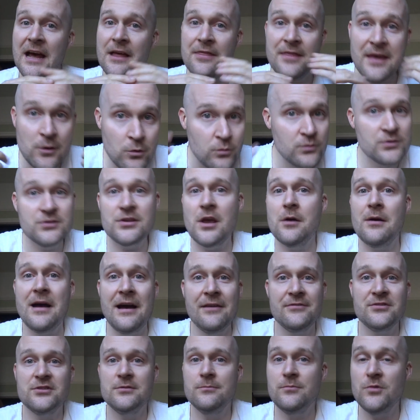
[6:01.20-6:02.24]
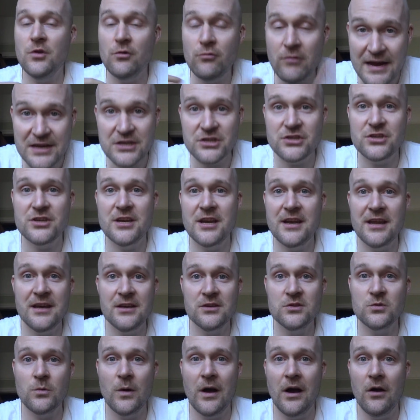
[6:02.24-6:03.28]
and then also have some narration in it
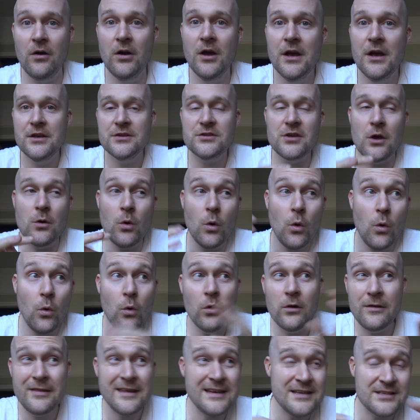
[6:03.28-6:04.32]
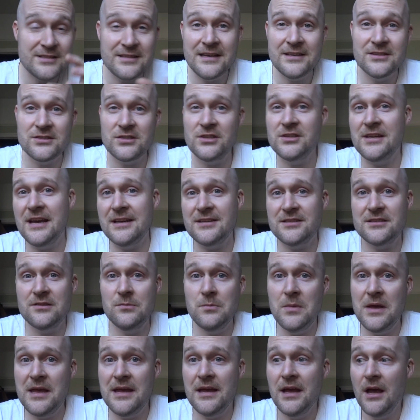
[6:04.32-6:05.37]
as well. So all of these things suggest to
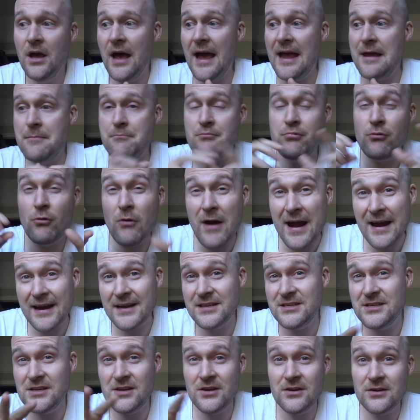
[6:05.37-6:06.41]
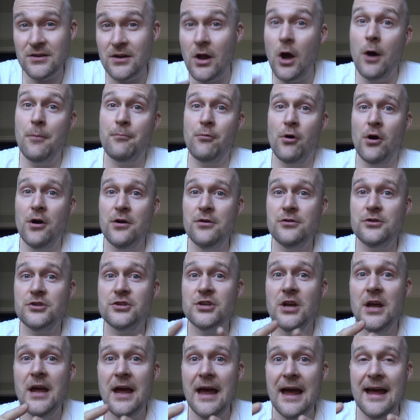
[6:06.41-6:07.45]
me a Brechtian
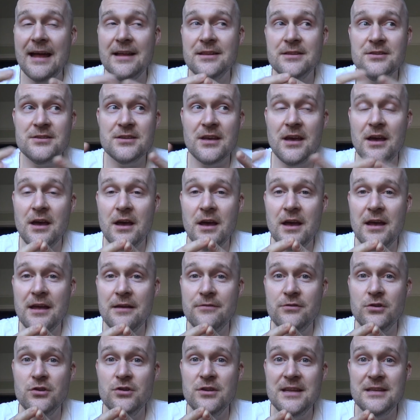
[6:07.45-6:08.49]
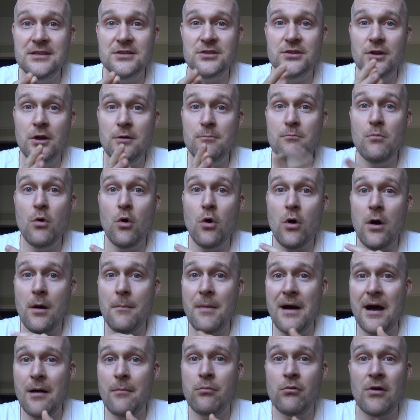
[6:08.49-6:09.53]
approach, and uh, if you need to know more
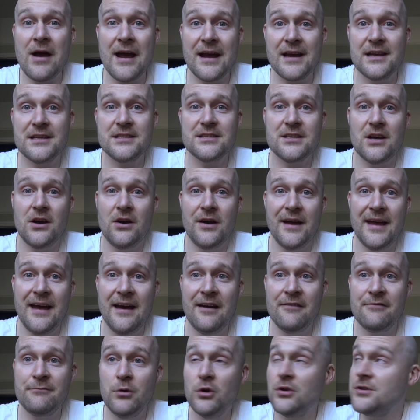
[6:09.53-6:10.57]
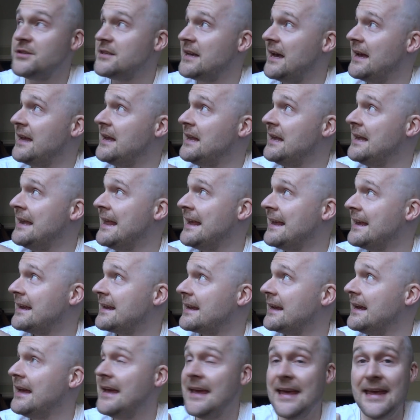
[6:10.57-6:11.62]
about Brecht, I have put a
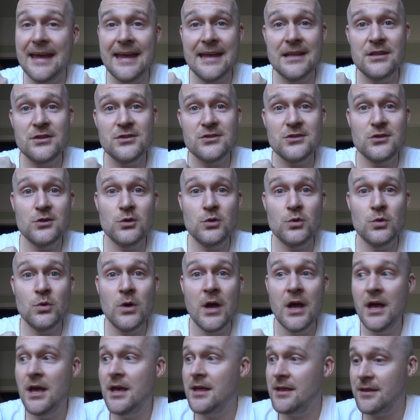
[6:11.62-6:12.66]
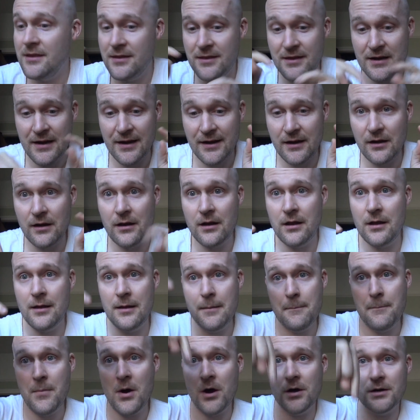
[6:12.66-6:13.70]
link into the little
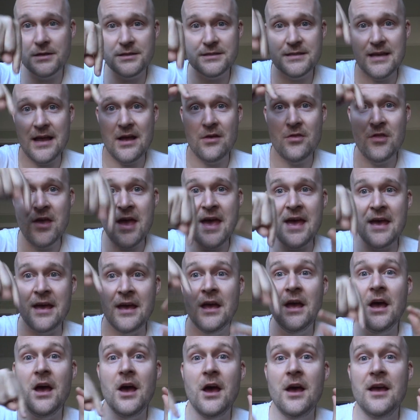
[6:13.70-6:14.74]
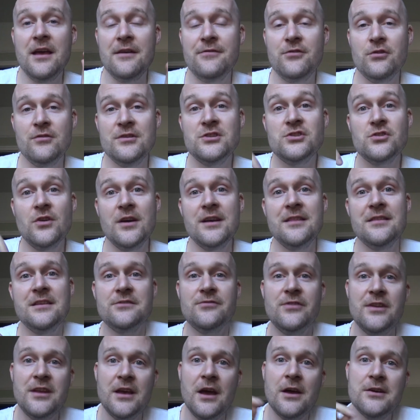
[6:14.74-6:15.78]
box down there. Uh, if you're enjoying these
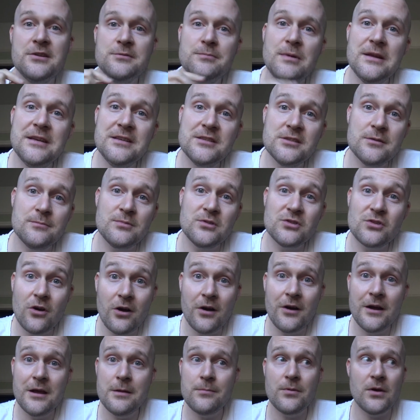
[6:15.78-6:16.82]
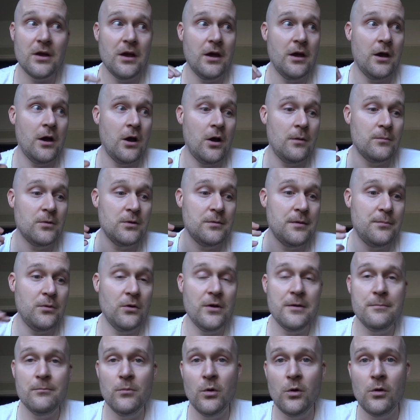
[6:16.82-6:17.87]
videos, please subscribe. Uh, I'm going to be
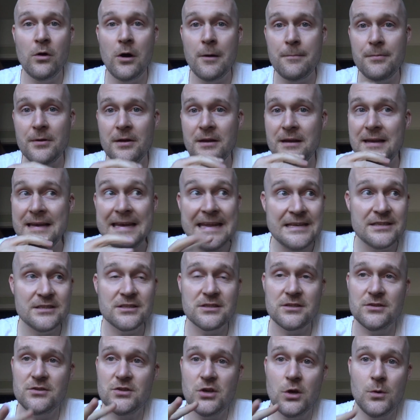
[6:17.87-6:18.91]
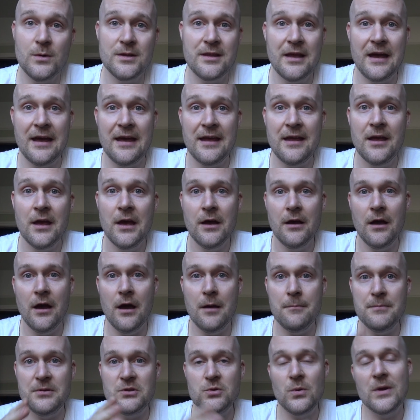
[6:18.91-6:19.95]
putting more up, at least two a day,
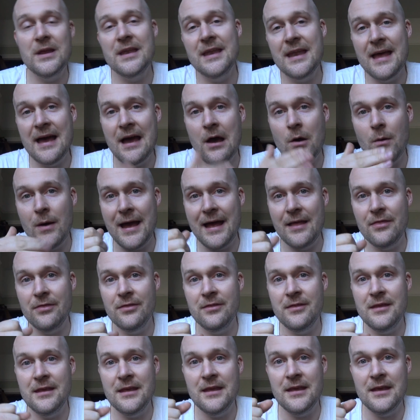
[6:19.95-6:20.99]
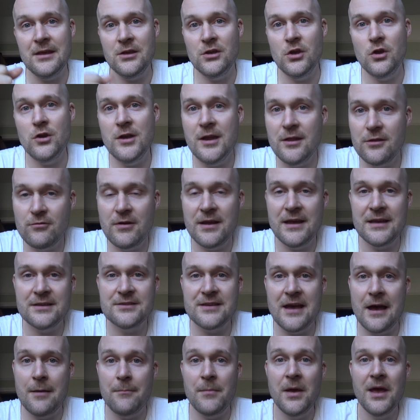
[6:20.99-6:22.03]
um, between now and the Unit 3
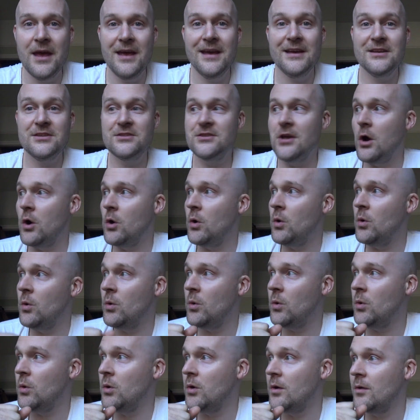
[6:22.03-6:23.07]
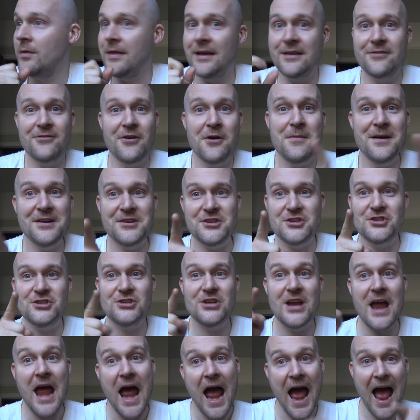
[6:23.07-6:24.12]
exam. So, thanks very
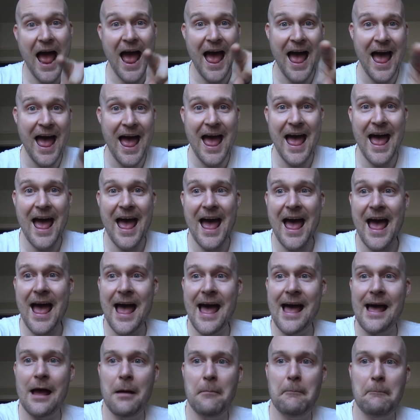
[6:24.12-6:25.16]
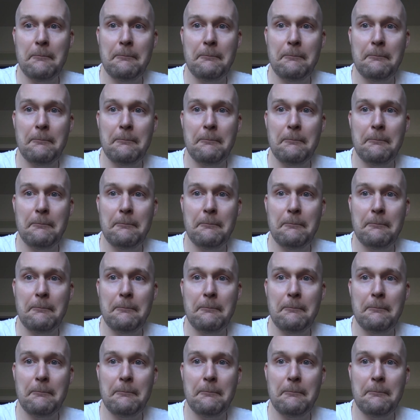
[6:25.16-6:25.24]
much. Ah.